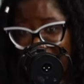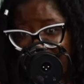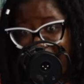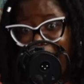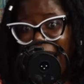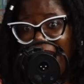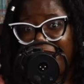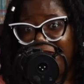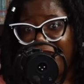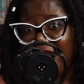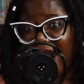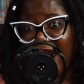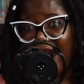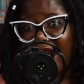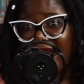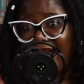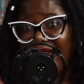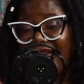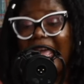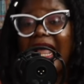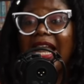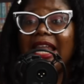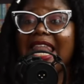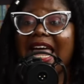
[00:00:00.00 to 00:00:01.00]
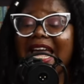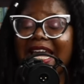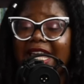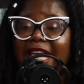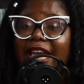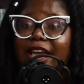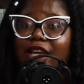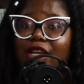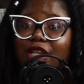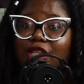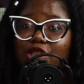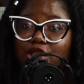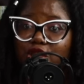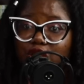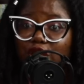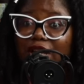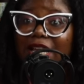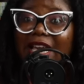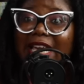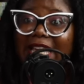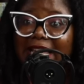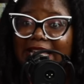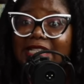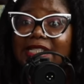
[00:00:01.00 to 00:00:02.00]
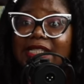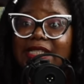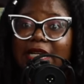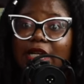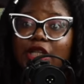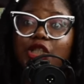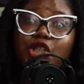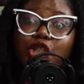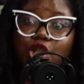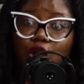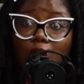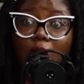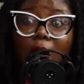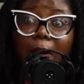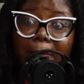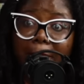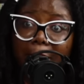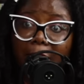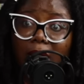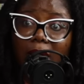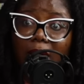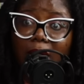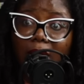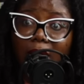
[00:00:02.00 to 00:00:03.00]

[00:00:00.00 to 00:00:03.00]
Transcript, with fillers: it Mayfair. Like, she is the dumb.